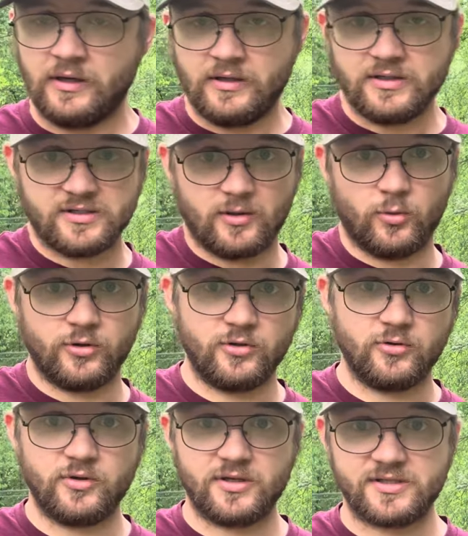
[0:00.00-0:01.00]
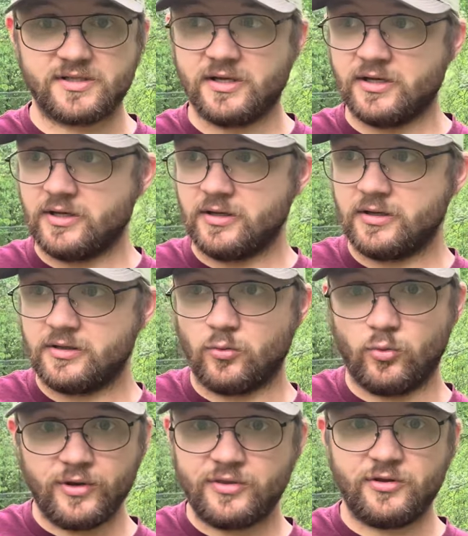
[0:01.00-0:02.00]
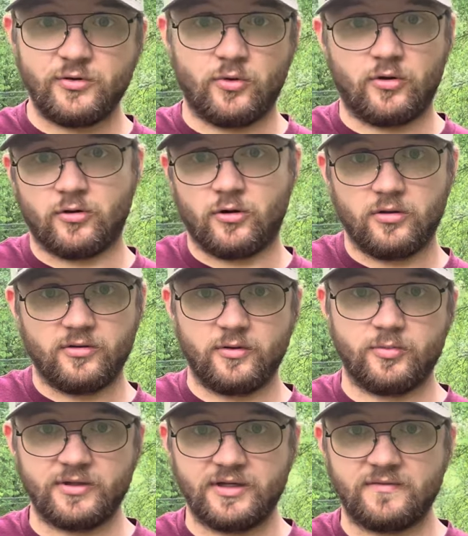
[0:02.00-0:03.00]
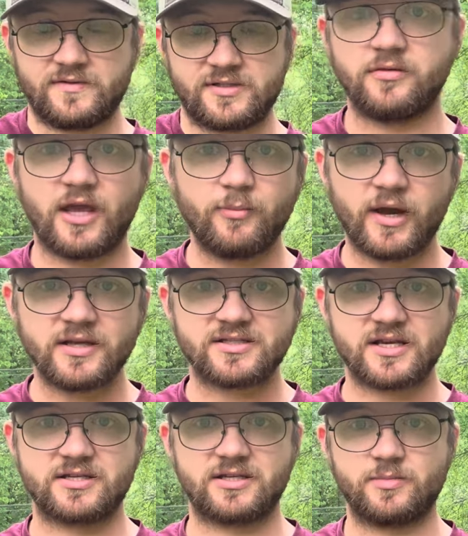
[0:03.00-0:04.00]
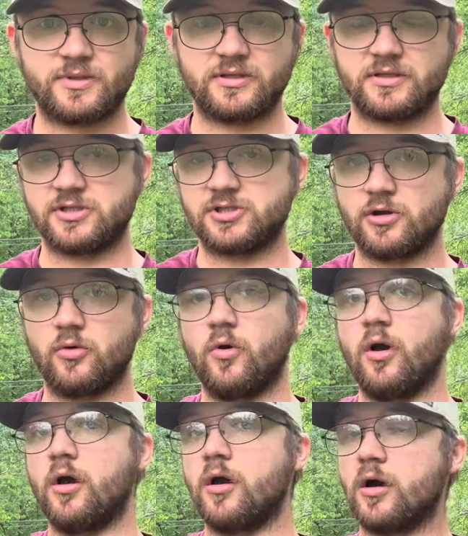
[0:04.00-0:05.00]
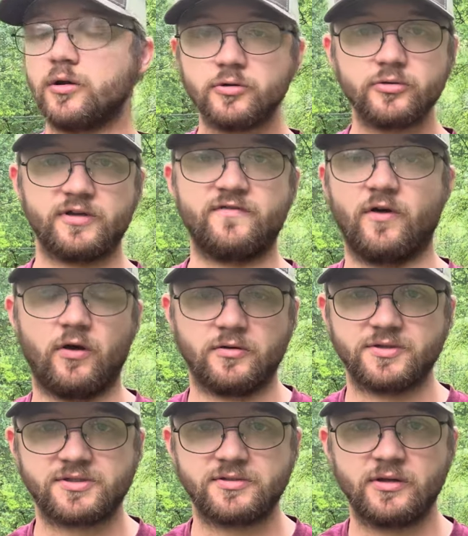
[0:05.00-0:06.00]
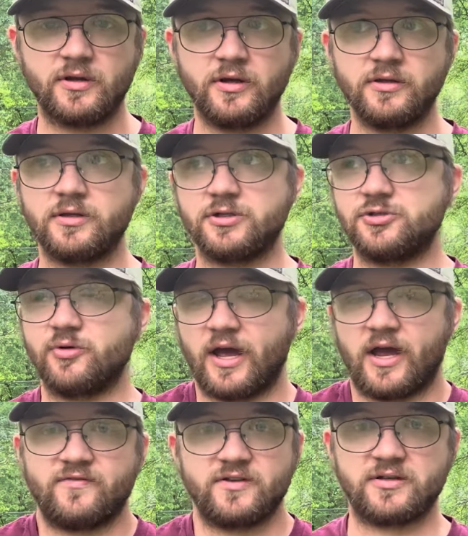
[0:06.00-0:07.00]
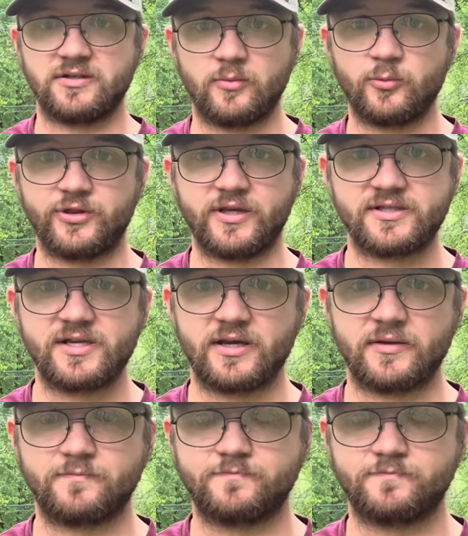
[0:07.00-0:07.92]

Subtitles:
Someone who is with you on all of their beliefs, they might say something that is so utterly false that you have to condemn what they say.